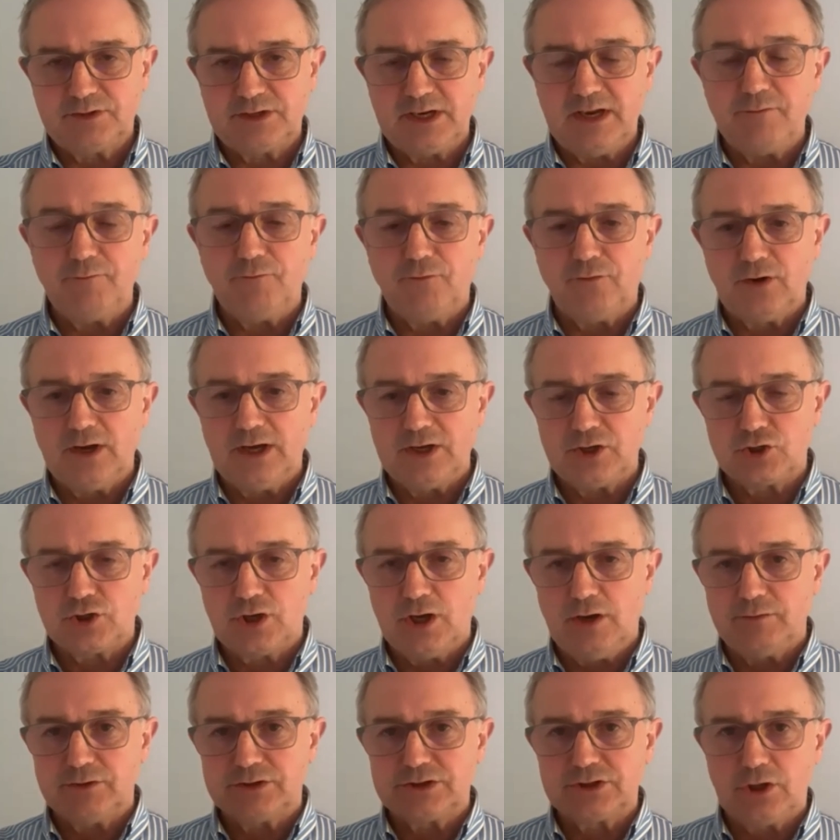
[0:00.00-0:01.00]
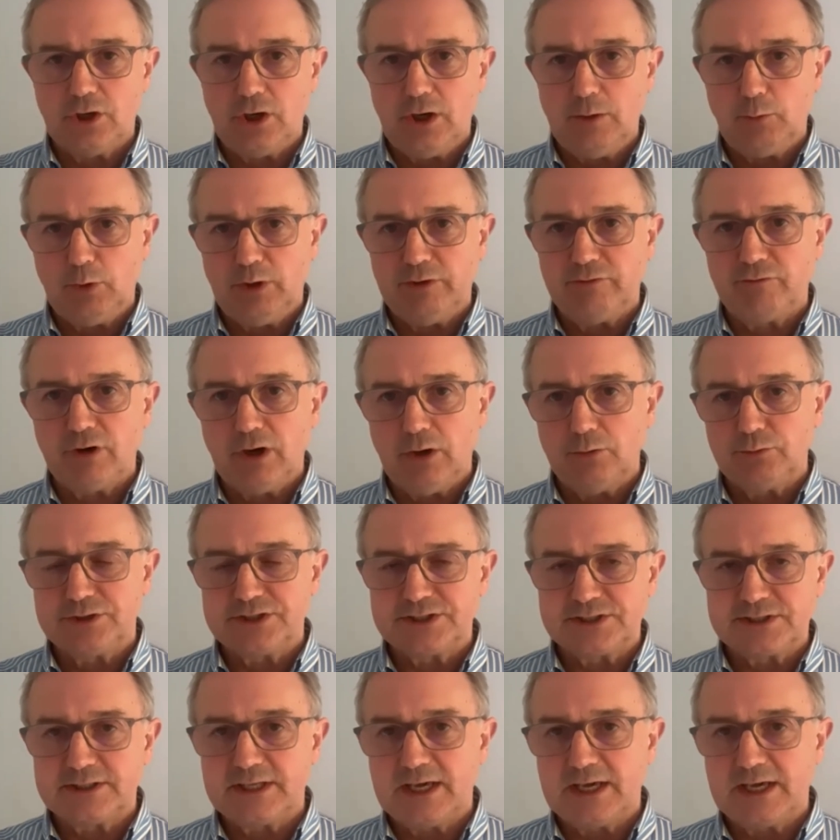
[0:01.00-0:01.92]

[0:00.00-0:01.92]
Inflation over time will erode this